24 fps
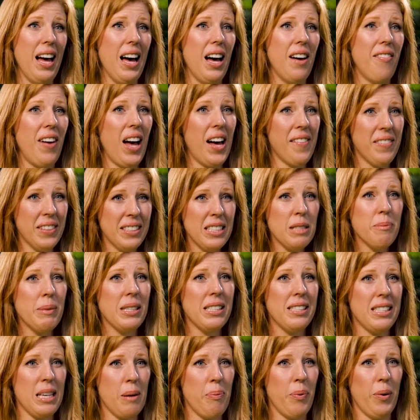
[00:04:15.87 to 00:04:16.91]
of having to be
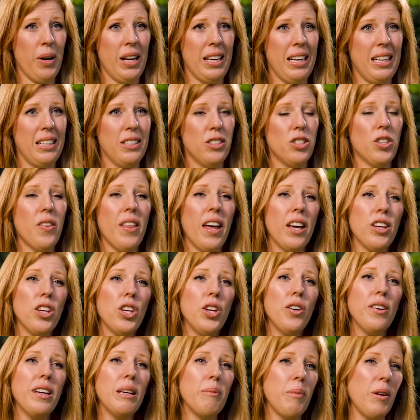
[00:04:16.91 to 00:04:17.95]
separated so that
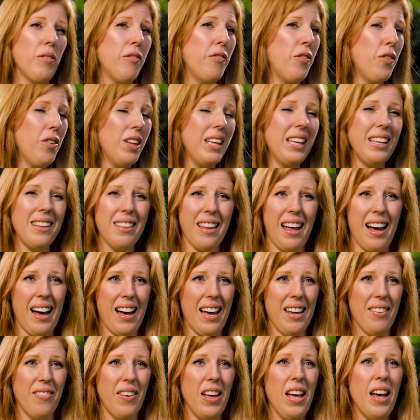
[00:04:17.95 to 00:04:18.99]
you can be fully
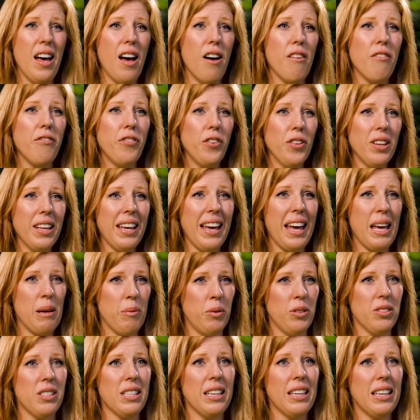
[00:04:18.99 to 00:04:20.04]
alive and fully
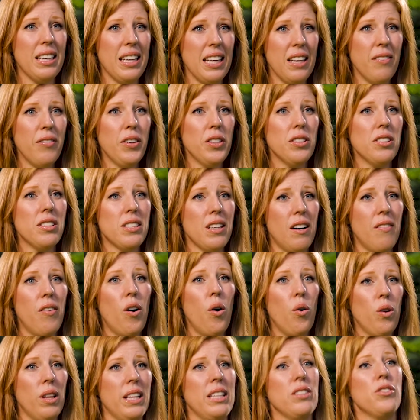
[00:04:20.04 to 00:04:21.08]
able to give yourself
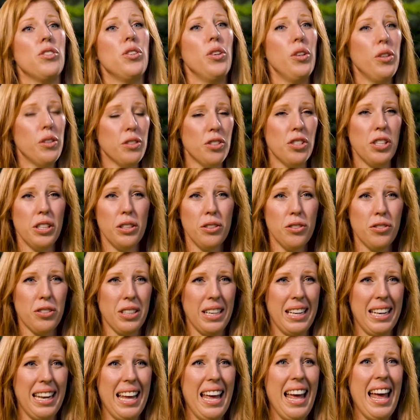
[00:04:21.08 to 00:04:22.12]
wholly to your
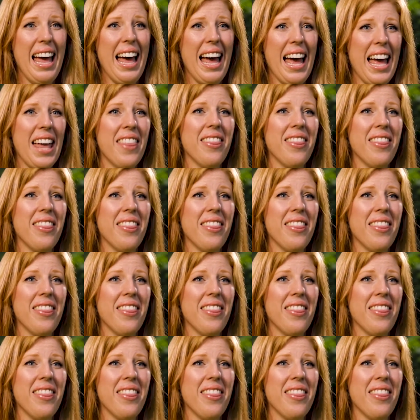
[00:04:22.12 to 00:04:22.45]
children,